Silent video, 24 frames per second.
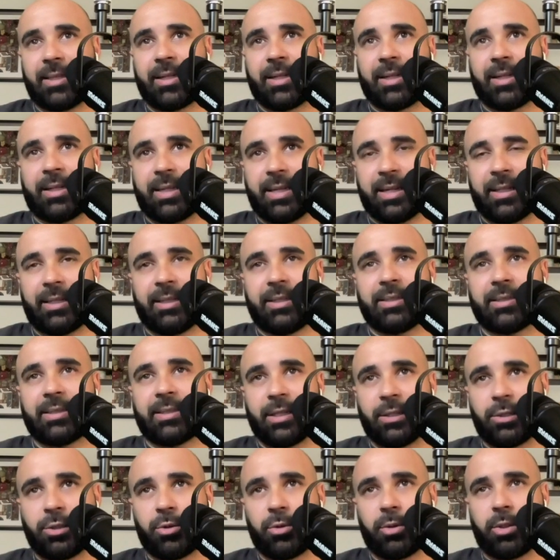an Achilles
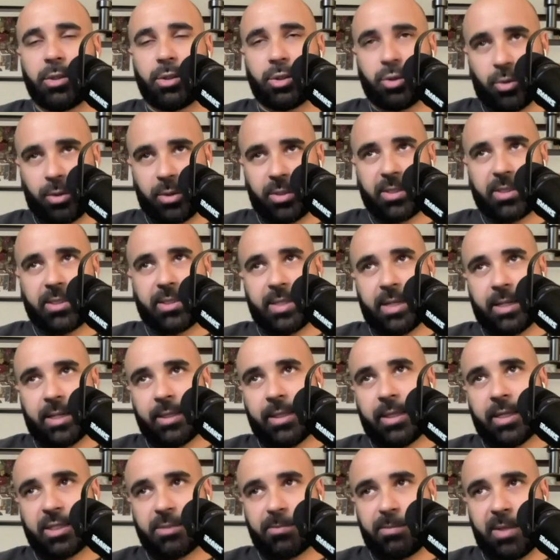injury, sources tell
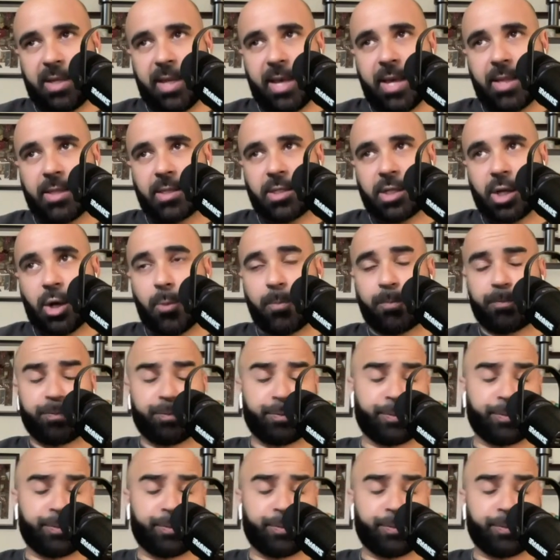ESPN. So